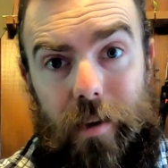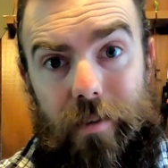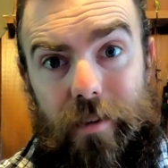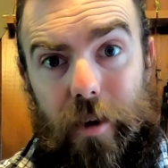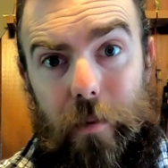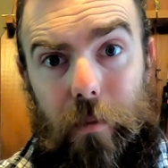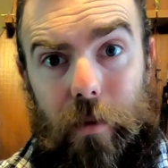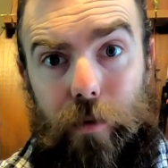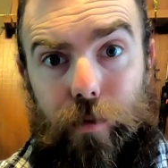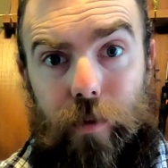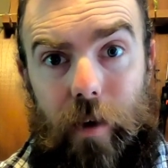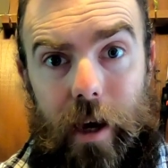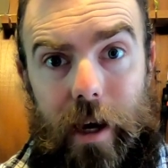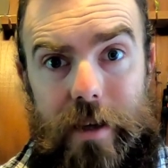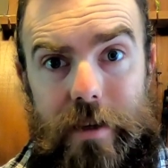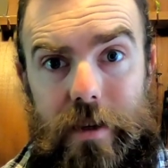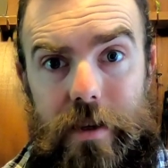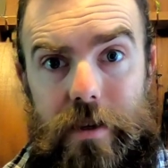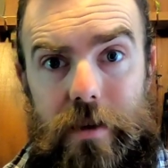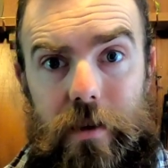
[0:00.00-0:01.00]
It
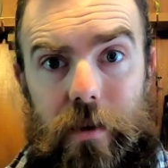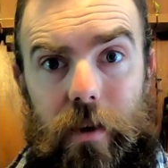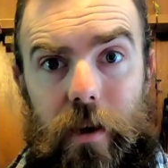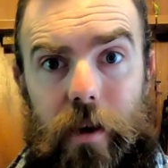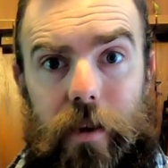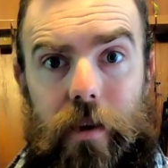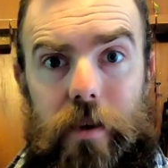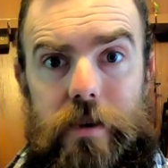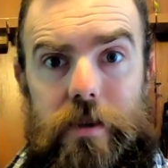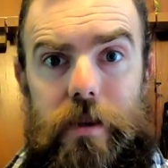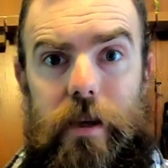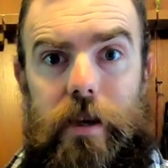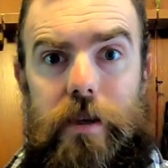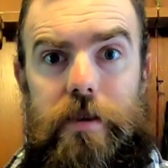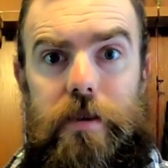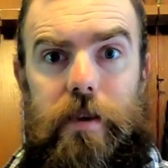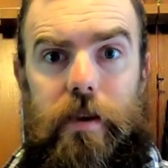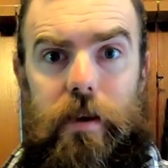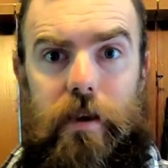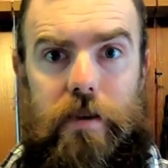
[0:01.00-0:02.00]
simplifies it so that there's
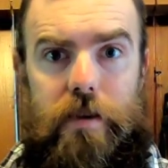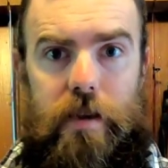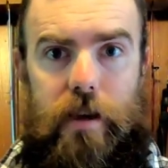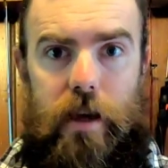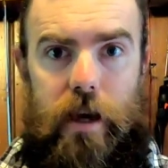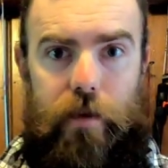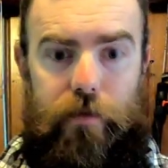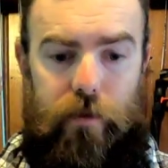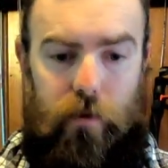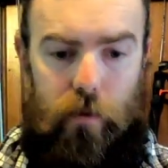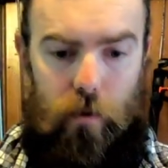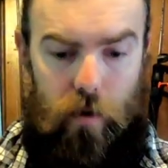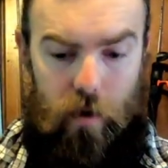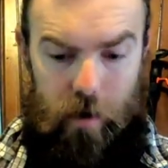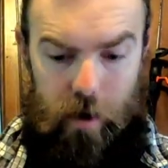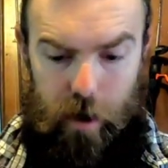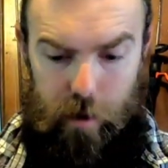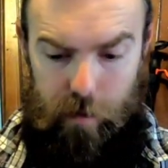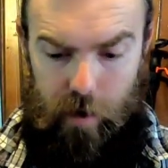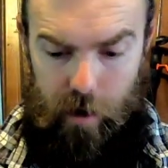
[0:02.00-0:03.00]
less things to have to
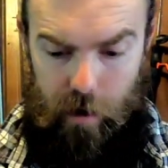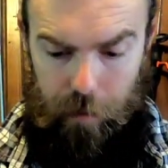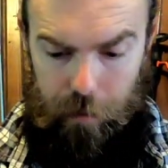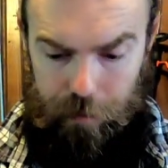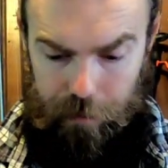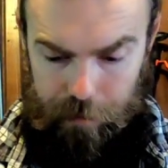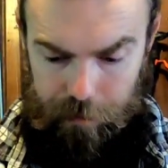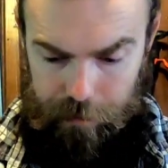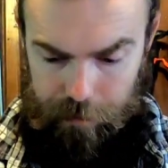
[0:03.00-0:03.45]
worry about.